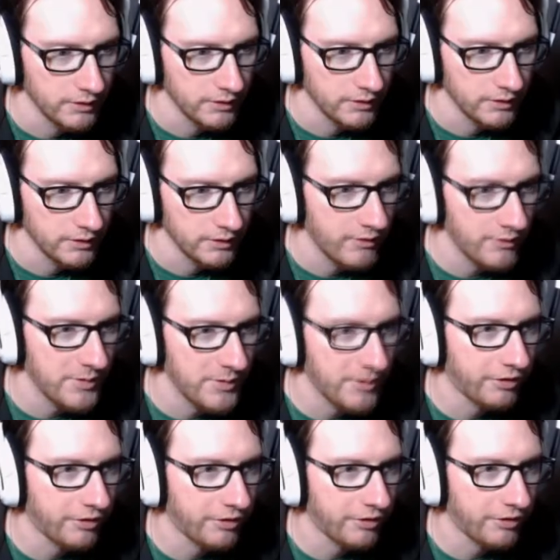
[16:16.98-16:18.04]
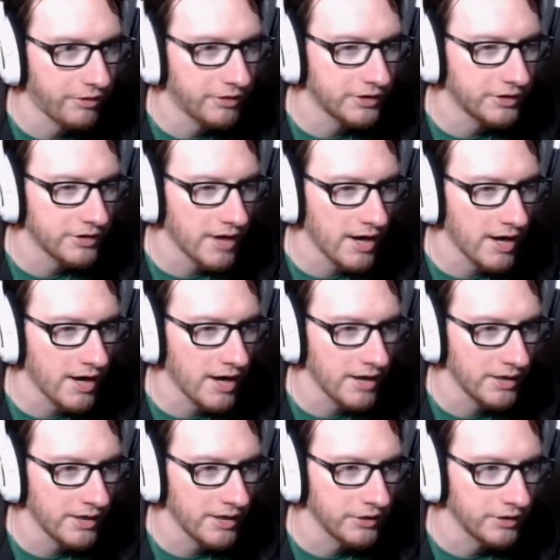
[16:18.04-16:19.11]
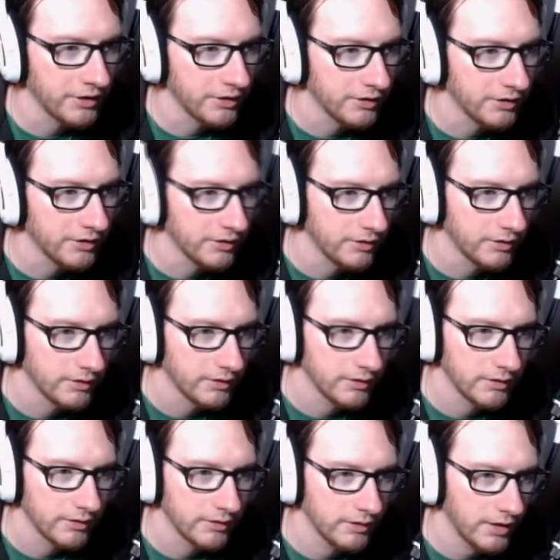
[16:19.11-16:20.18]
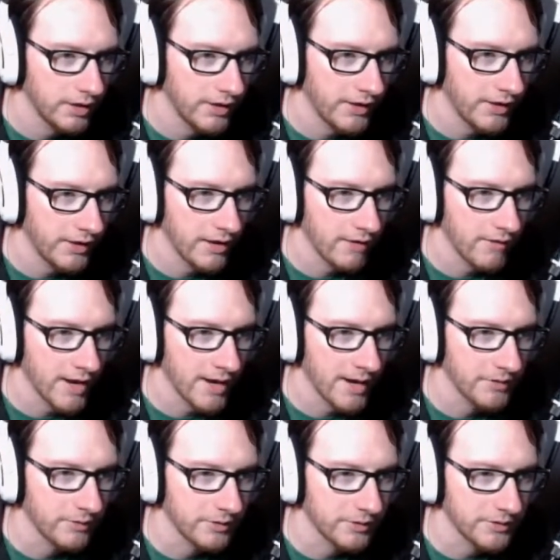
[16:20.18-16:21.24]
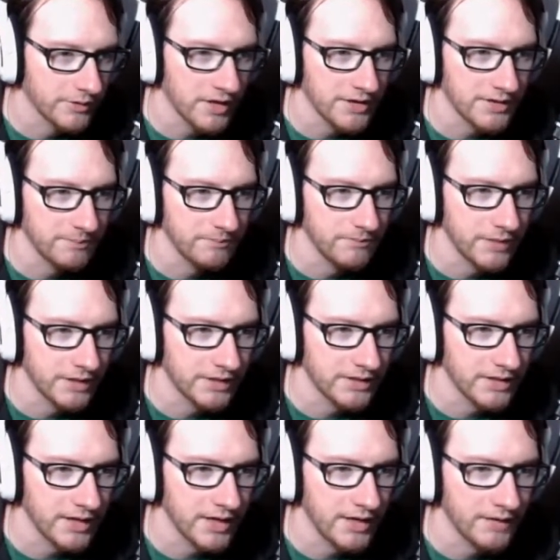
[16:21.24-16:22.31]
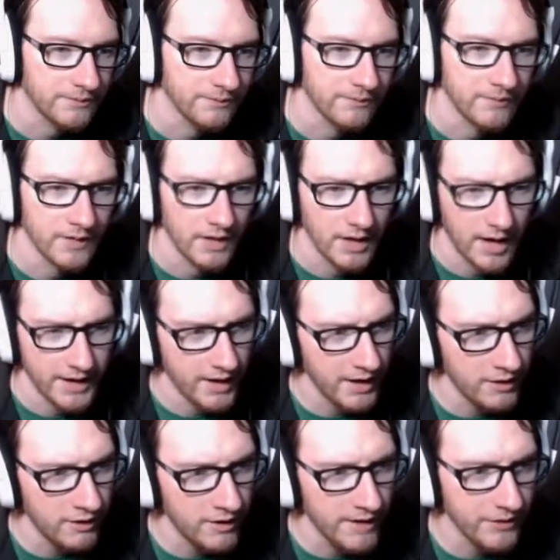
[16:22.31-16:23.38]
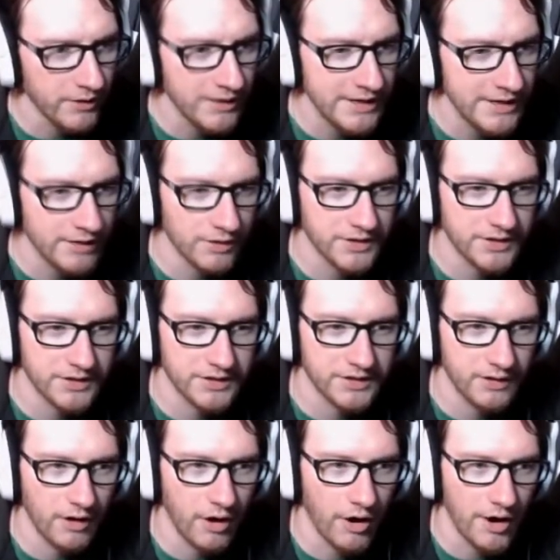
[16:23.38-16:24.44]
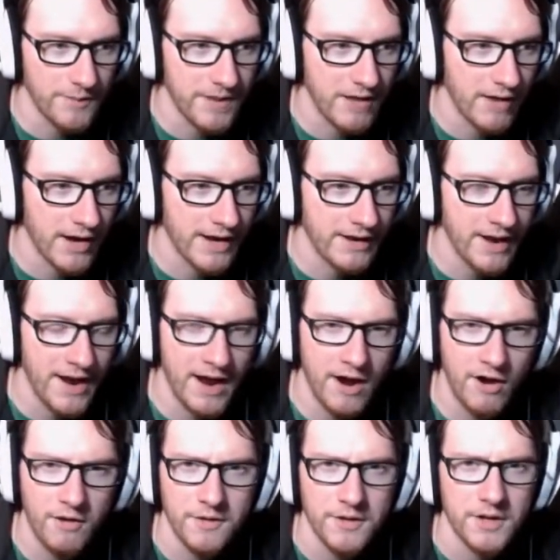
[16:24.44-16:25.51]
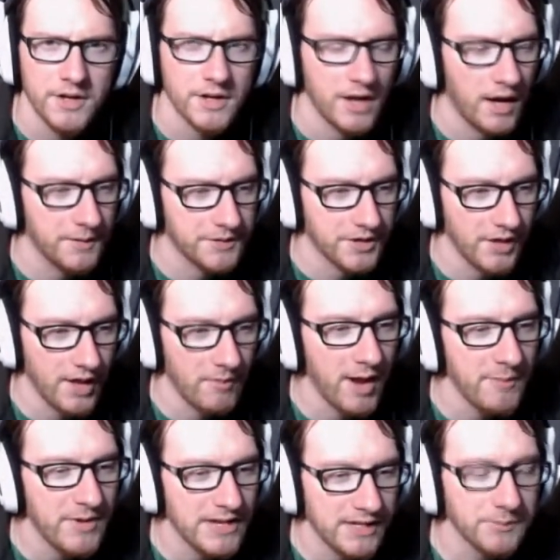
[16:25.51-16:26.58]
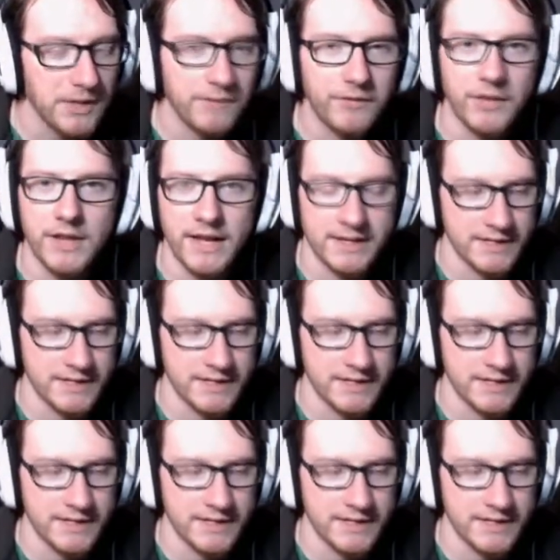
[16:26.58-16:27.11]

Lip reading: I would be thrilled to try and build. That kind of rhymed, which was awesome, but I don't have the resources on me right now, so that might be something for the next